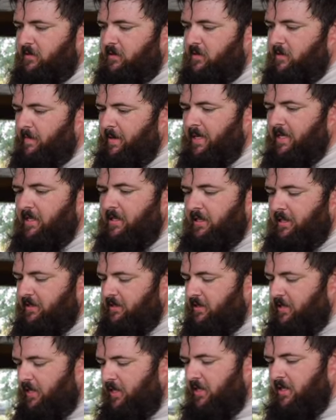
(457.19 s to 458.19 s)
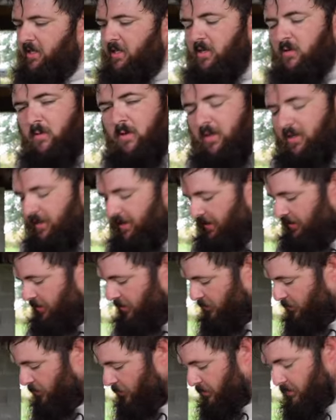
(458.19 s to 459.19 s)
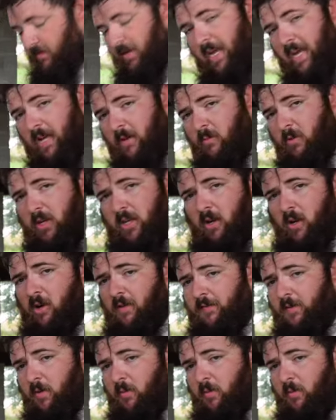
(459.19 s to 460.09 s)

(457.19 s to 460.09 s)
But let's say you want to let the animal get off the